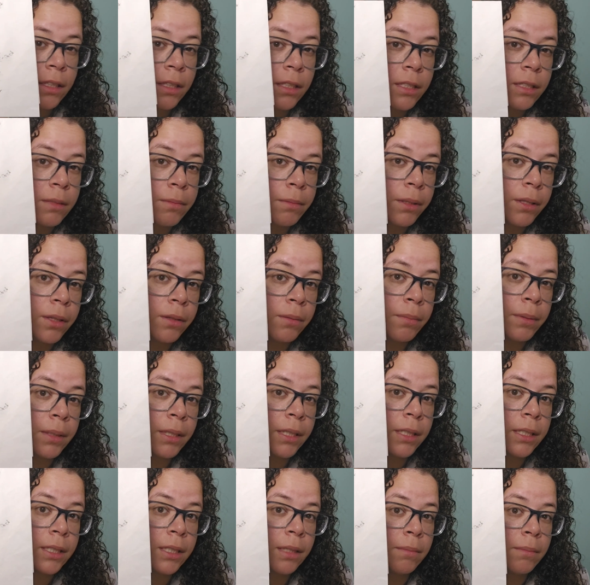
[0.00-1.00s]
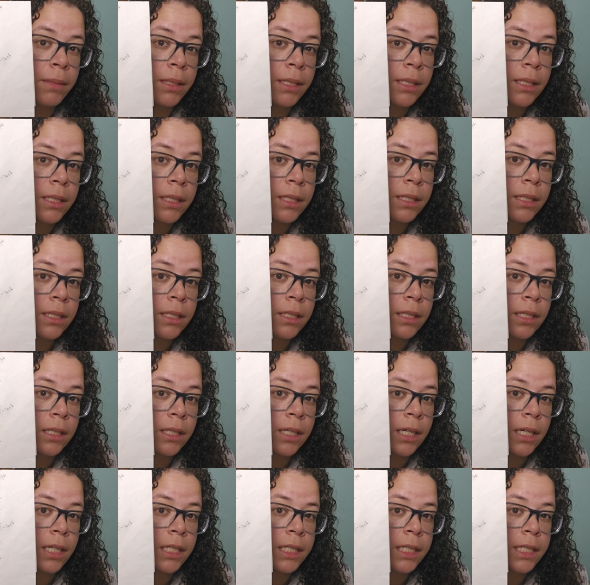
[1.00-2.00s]
this month because I missed
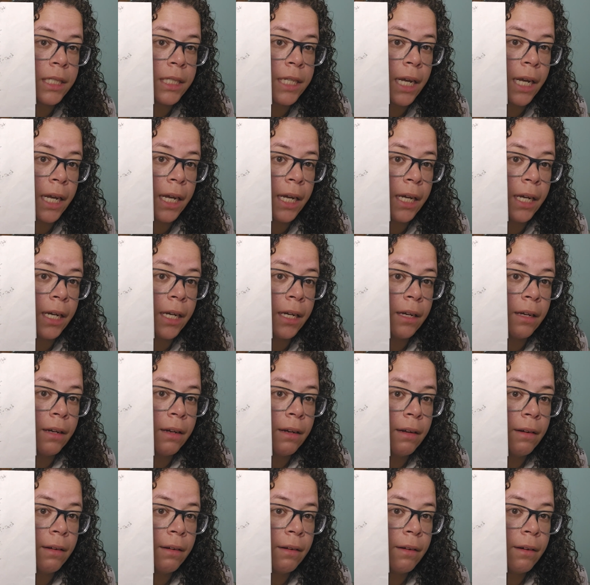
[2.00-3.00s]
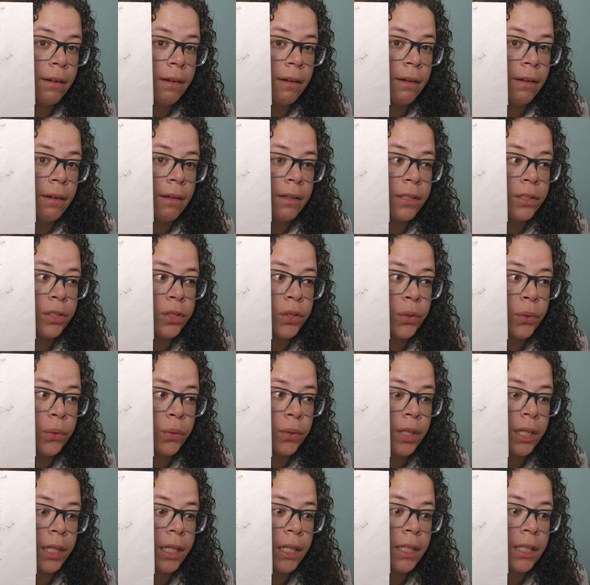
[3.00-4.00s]
a day,
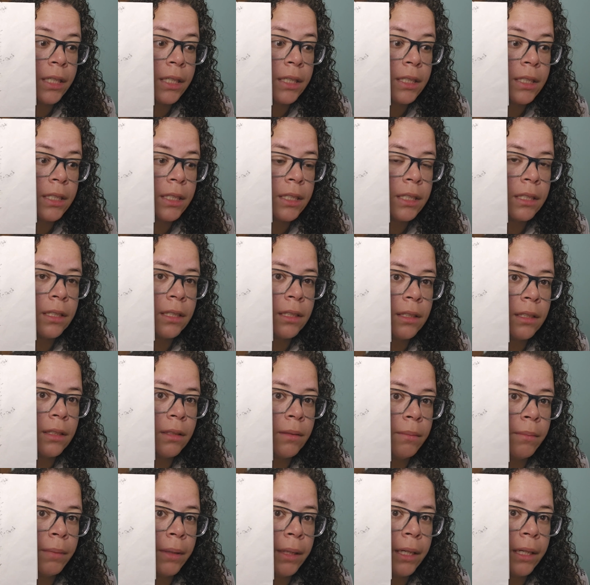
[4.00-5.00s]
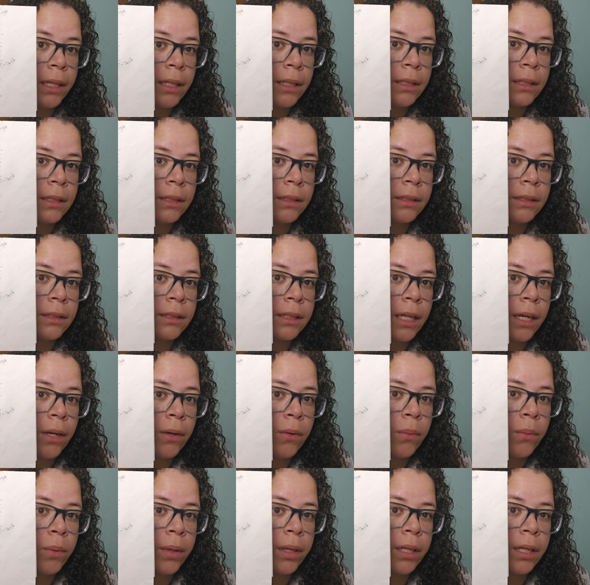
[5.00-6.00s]
2 days, because I
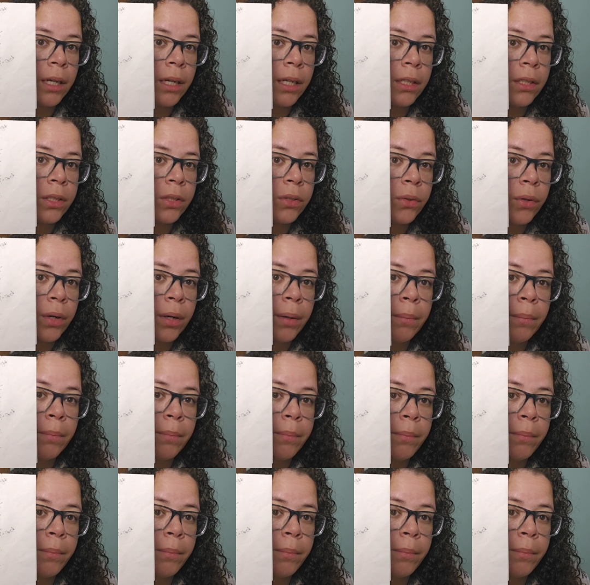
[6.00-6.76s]
went on a trip